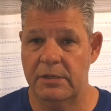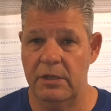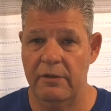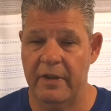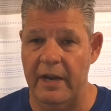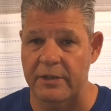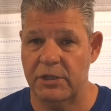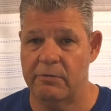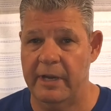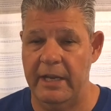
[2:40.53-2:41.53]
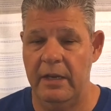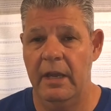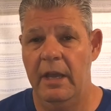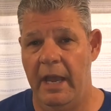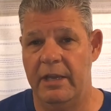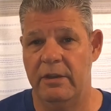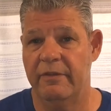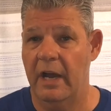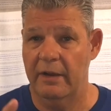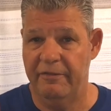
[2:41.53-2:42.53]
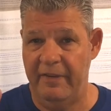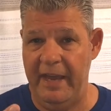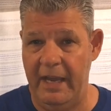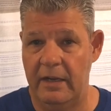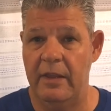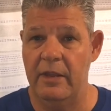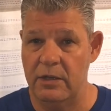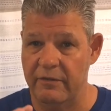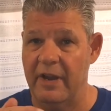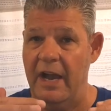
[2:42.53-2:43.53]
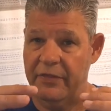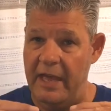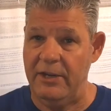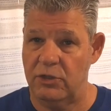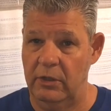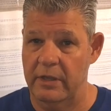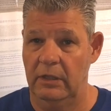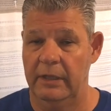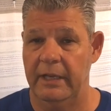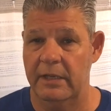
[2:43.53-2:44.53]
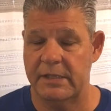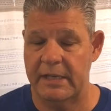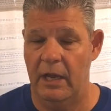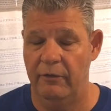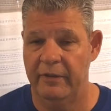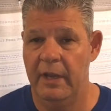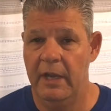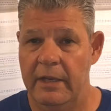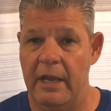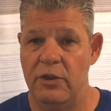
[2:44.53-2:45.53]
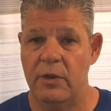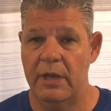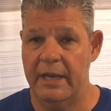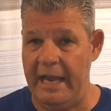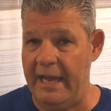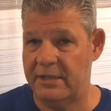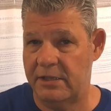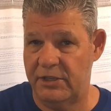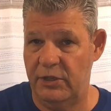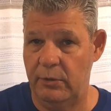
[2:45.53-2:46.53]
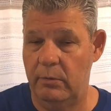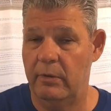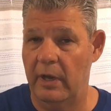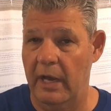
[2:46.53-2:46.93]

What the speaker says: And you've got a screen, and you've got a fan, and then you've got actually the lid itself. Now, you can get access to